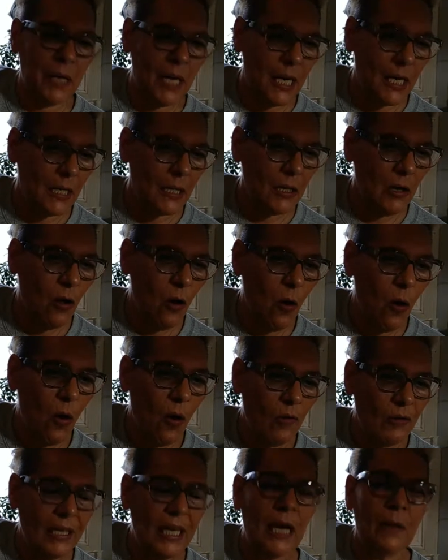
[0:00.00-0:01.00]
pan.
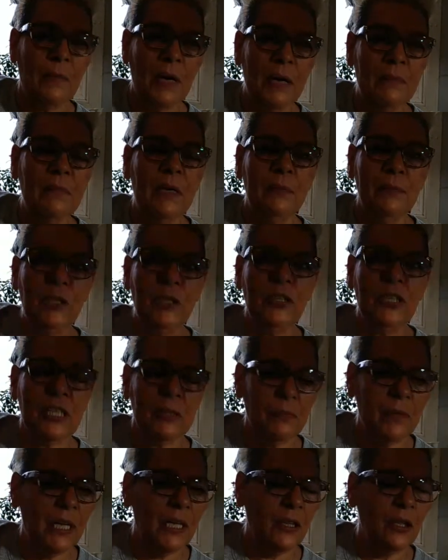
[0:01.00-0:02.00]
Yeah, my mom used to
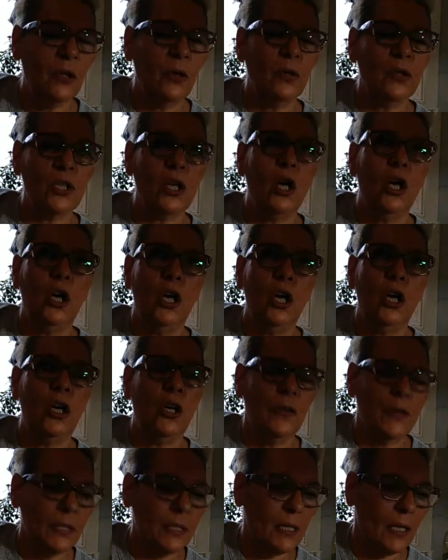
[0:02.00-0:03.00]
make those
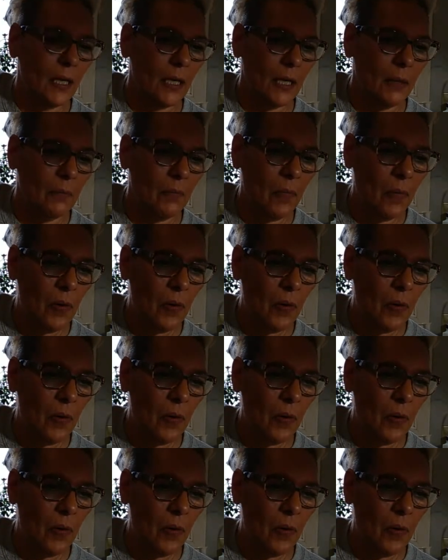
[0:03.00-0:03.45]
all the time.